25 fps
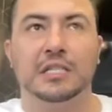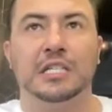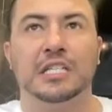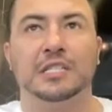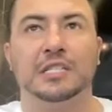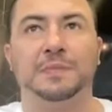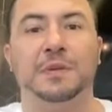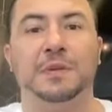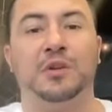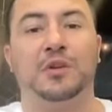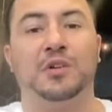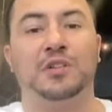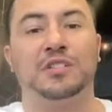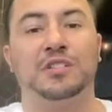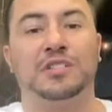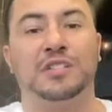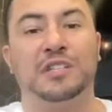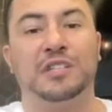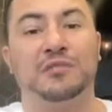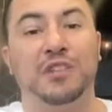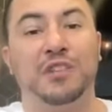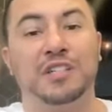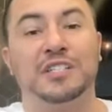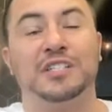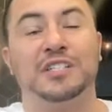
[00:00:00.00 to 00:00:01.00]
It's because
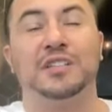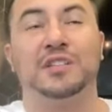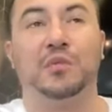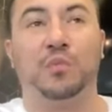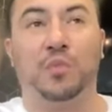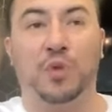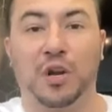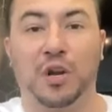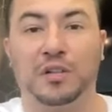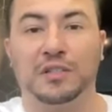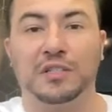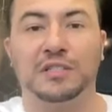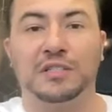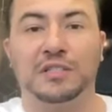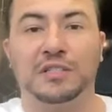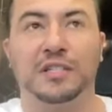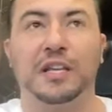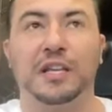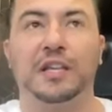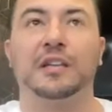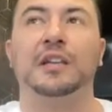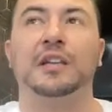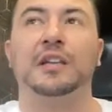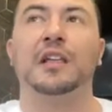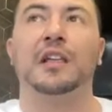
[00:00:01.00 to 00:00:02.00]
the rest of the world is
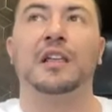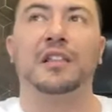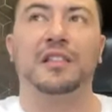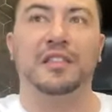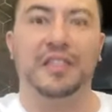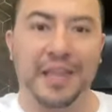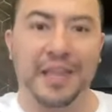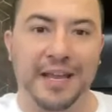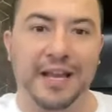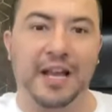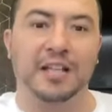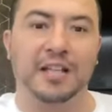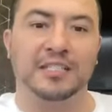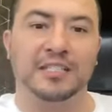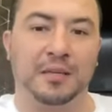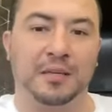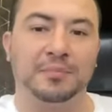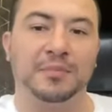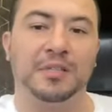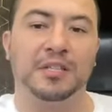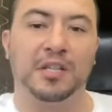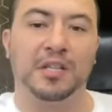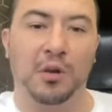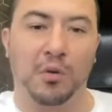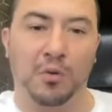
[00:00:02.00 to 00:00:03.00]
saying they got
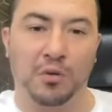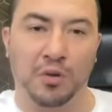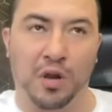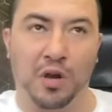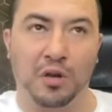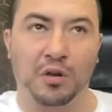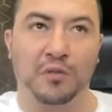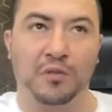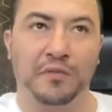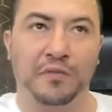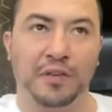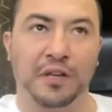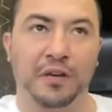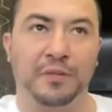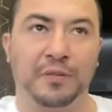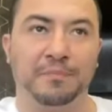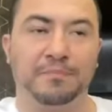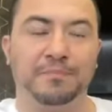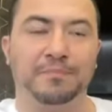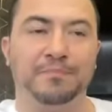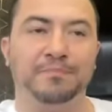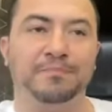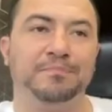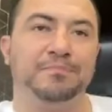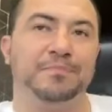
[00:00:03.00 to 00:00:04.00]
something going on over there.
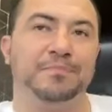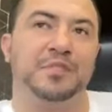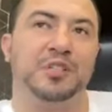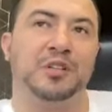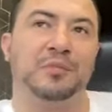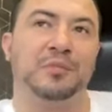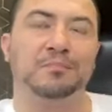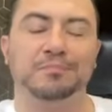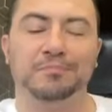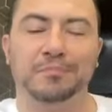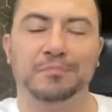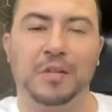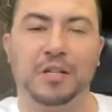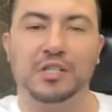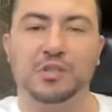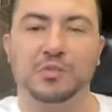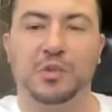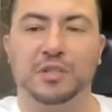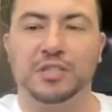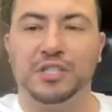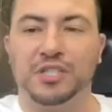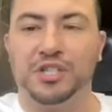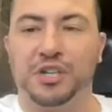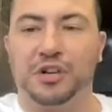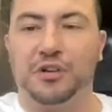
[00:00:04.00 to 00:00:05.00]
So I just
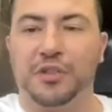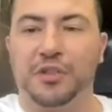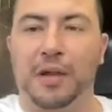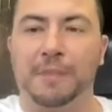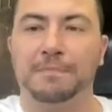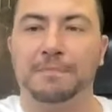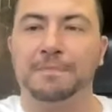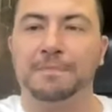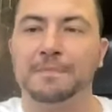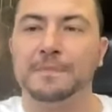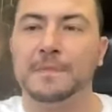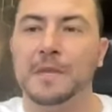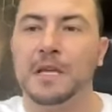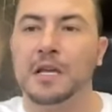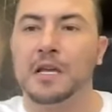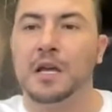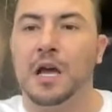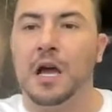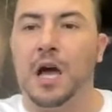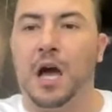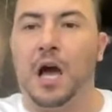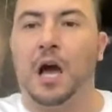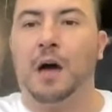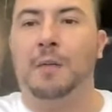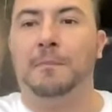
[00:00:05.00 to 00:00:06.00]
want to share that.
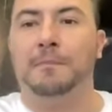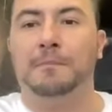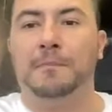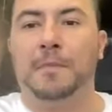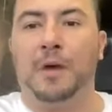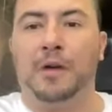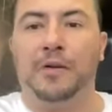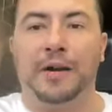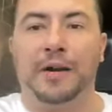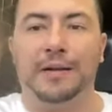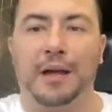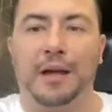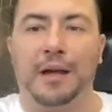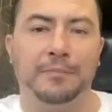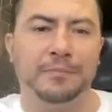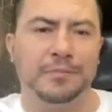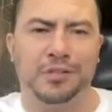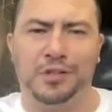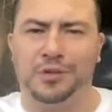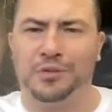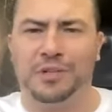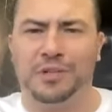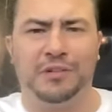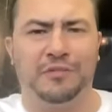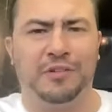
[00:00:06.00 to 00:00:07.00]
All right, I'm
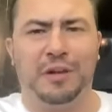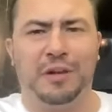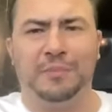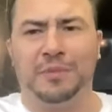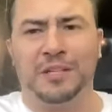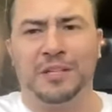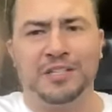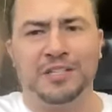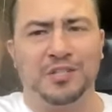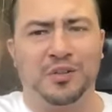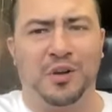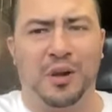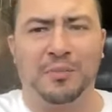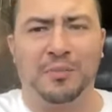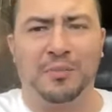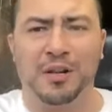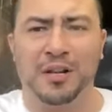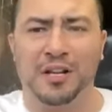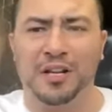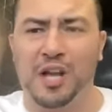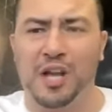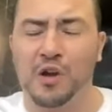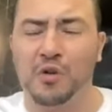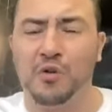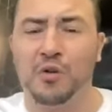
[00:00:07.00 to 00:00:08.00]
totally rambling, so I'm
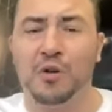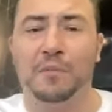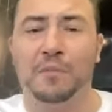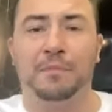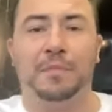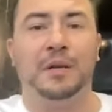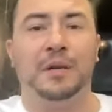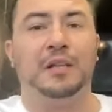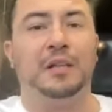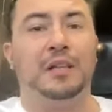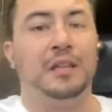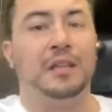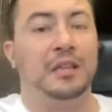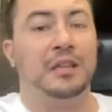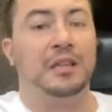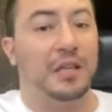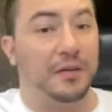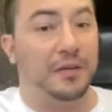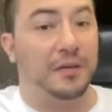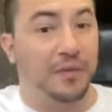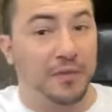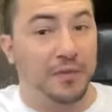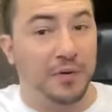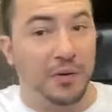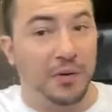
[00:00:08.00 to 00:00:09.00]
gonna go, but
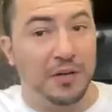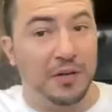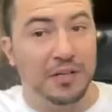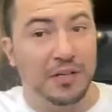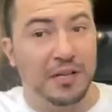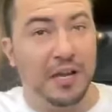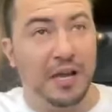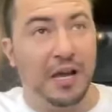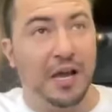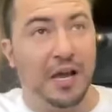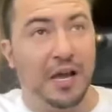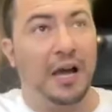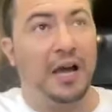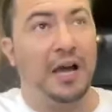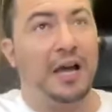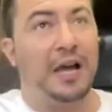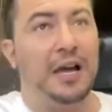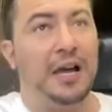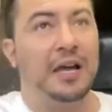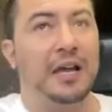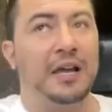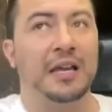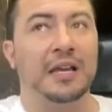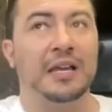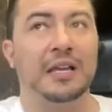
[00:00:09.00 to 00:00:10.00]
love everyone.
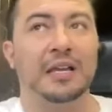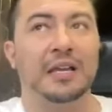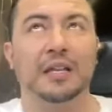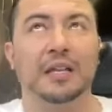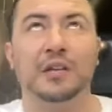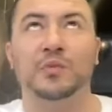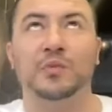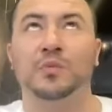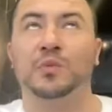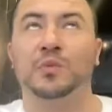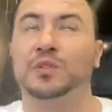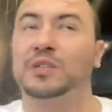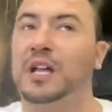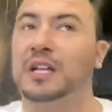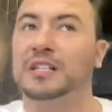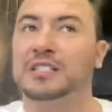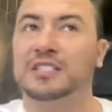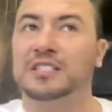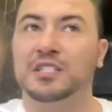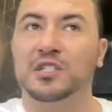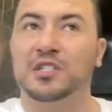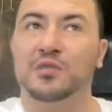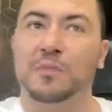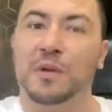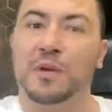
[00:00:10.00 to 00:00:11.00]
I will not
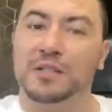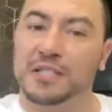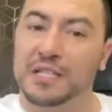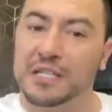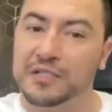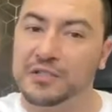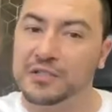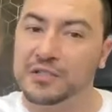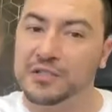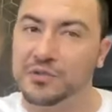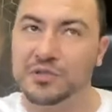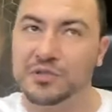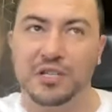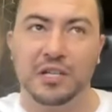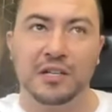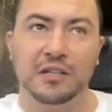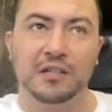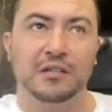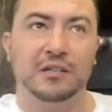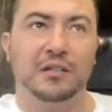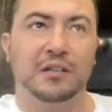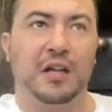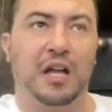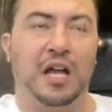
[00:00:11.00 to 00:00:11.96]
see you Monday and Tuesday.